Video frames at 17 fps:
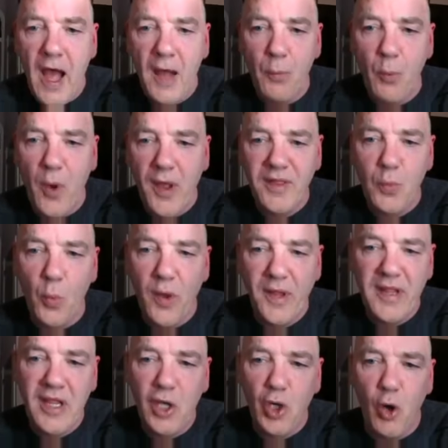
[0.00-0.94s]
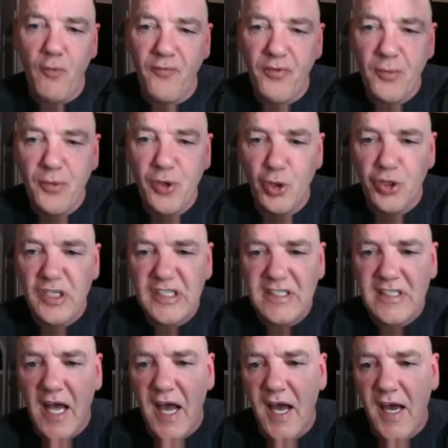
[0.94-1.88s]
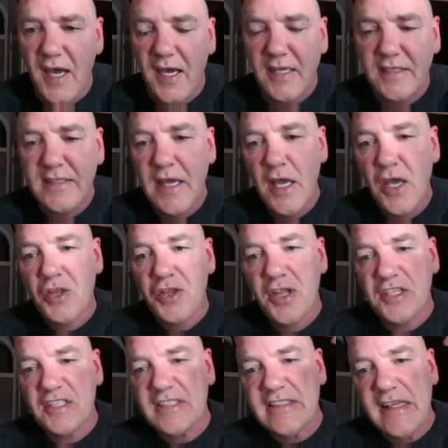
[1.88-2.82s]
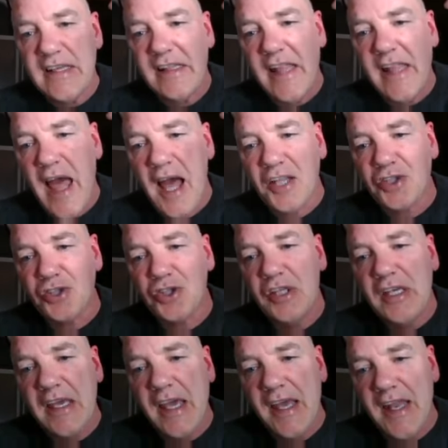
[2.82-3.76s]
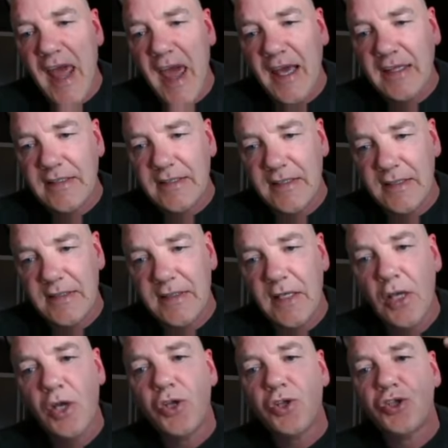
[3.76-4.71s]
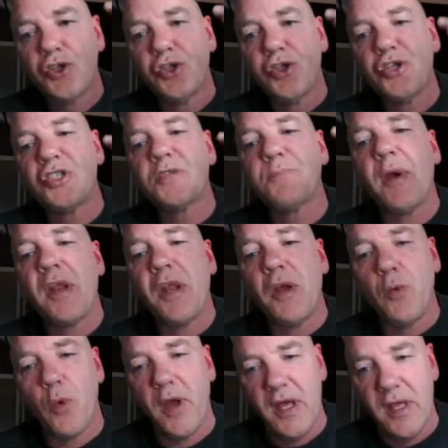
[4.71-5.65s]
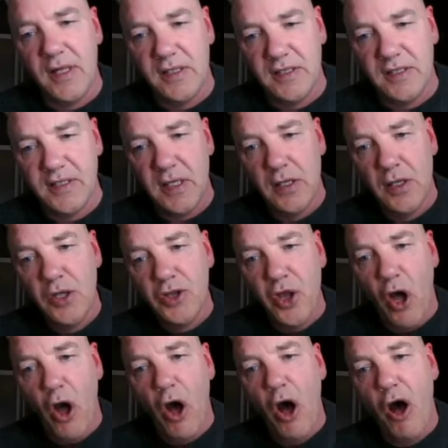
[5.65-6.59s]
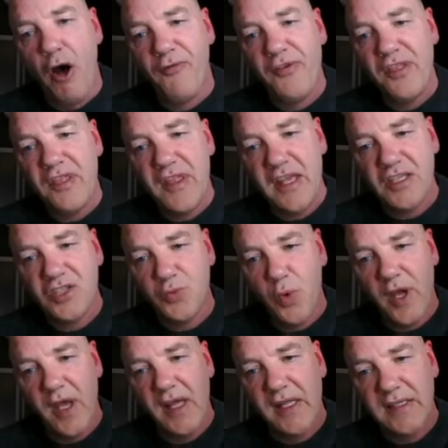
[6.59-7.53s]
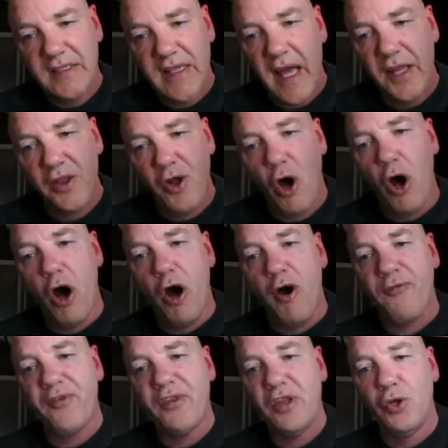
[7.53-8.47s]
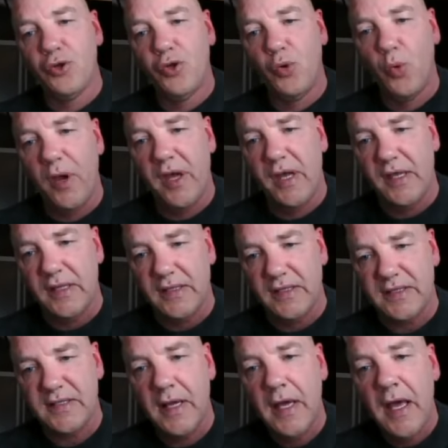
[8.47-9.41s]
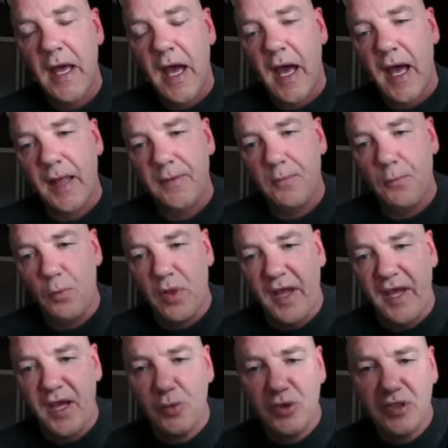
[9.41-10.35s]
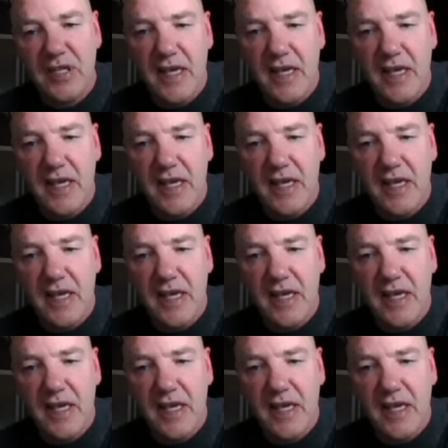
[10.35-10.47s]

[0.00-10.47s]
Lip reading: and when they come from the other side, they're still actually connected to the spirit world. The half in this world and half in the other world. And like I was